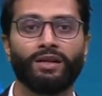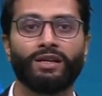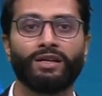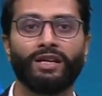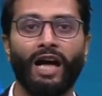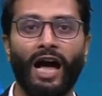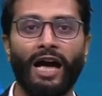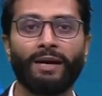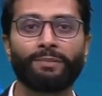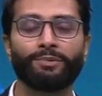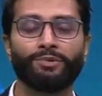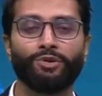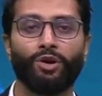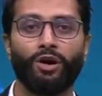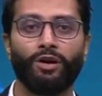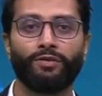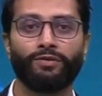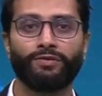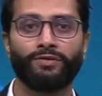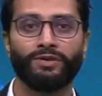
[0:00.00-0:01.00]
Types
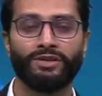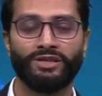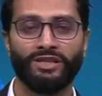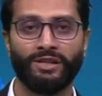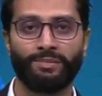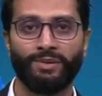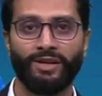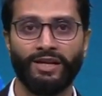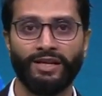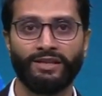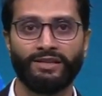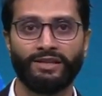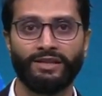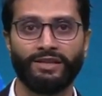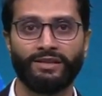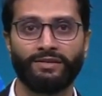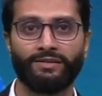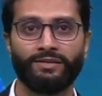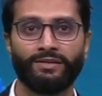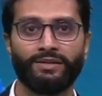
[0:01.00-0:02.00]
of
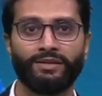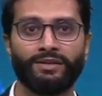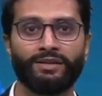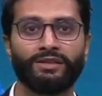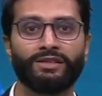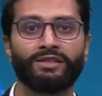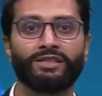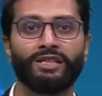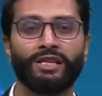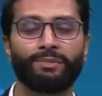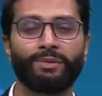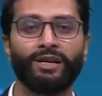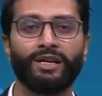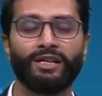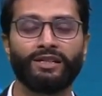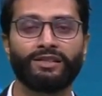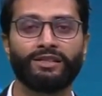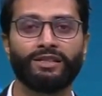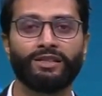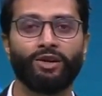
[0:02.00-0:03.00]
CBDC.
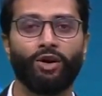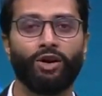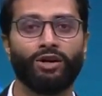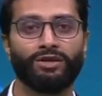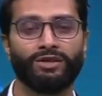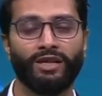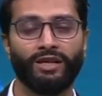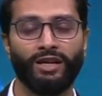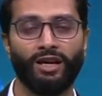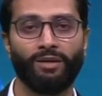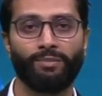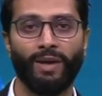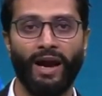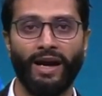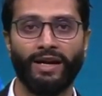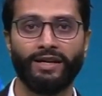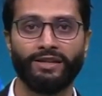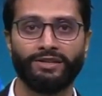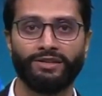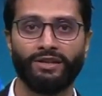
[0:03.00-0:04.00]
CBDC or central
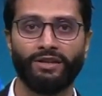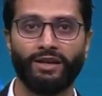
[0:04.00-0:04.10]
bank digital